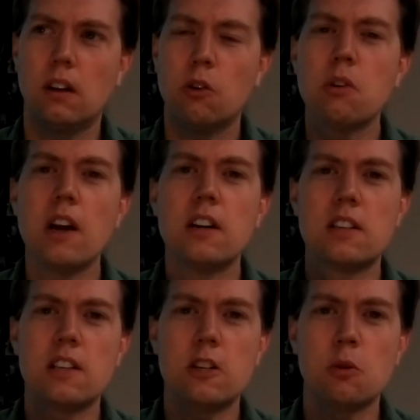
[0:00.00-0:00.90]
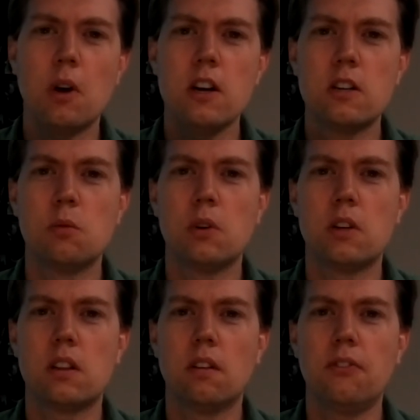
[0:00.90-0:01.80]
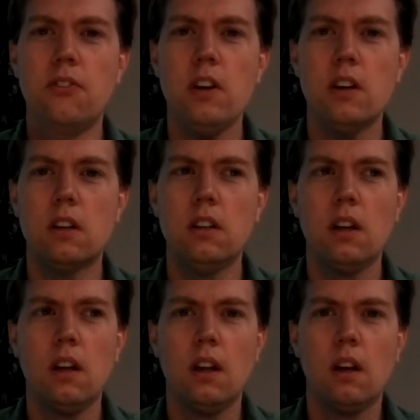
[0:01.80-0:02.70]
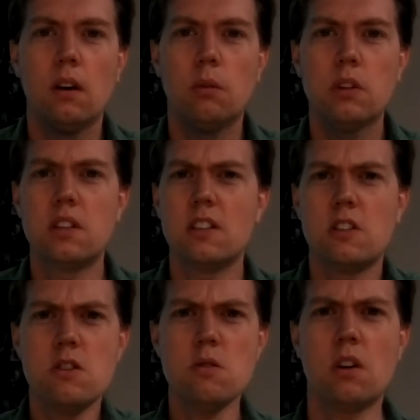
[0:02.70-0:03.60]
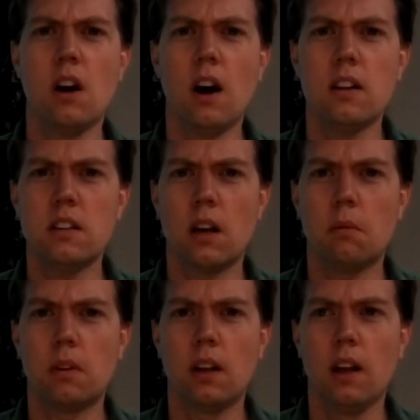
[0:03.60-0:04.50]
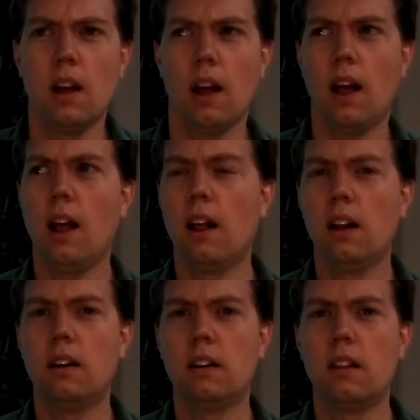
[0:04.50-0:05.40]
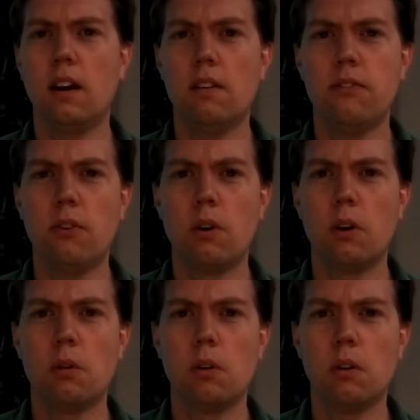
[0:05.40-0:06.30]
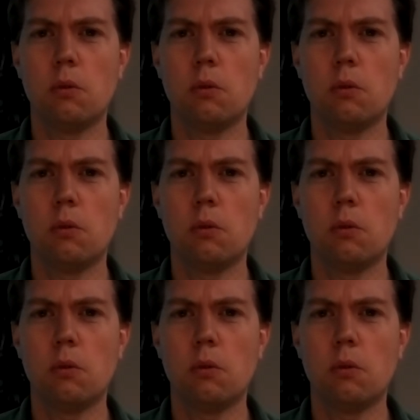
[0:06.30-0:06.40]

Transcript: created a situation in which the field was this new concept, and therefore